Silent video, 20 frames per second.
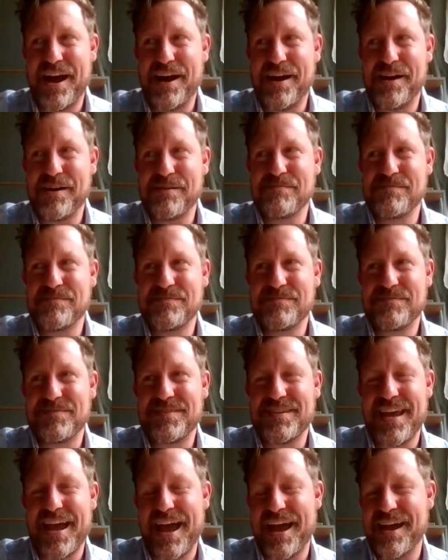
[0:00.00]
I'm
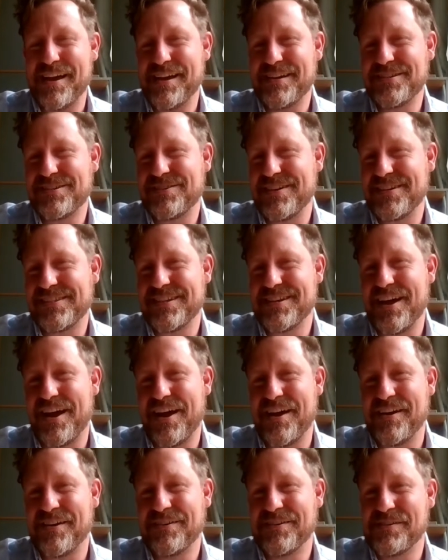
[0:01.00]
intrigued to
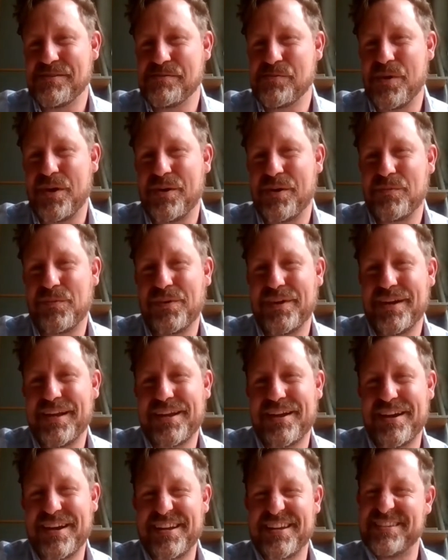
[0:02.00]
know what
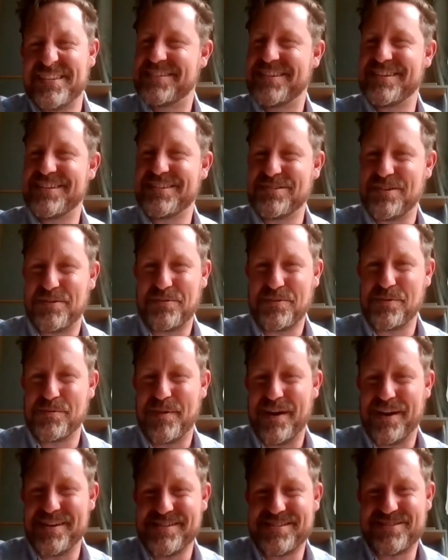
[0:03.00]
it kind of consists of
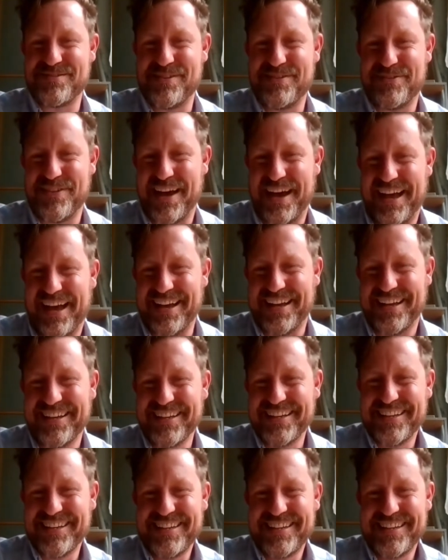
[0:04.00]
almost with that.